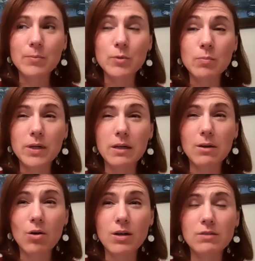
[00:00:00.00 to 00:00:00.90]
to
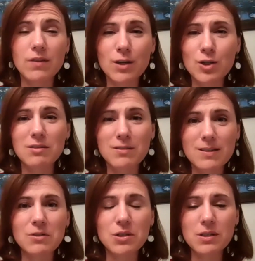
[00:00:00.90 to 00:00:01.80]
bring cross-functional
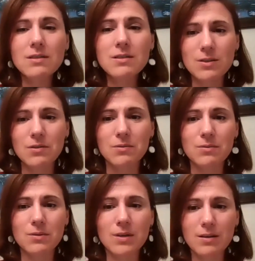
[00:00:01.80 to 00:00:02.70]
solutions
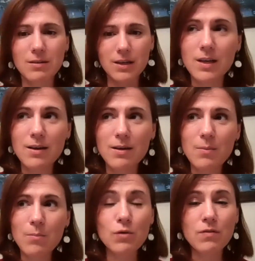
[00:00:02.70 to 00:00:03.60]
to
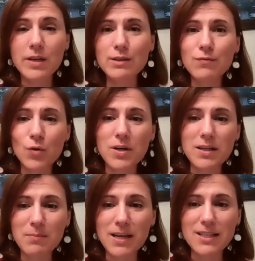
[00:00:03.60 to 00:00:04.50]
move things forward
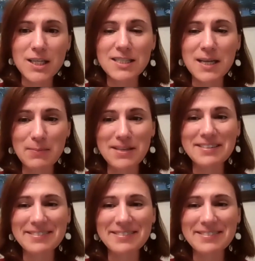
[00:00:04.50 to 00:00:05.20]
and make change happen.